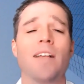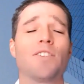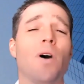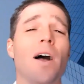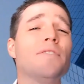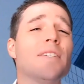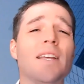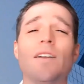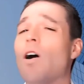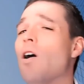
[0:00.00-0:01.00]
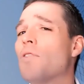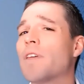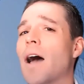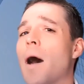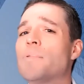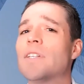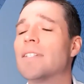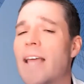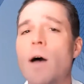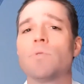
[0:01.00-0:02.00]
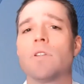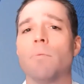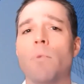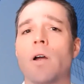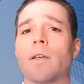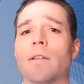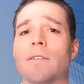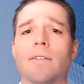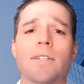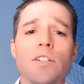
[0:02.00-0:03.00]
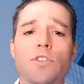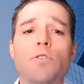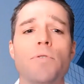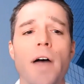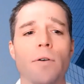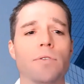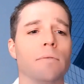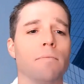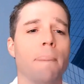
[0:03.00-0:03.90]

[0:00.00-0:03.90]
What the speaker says: So I've seen all the ups and downs in the markets since 2000.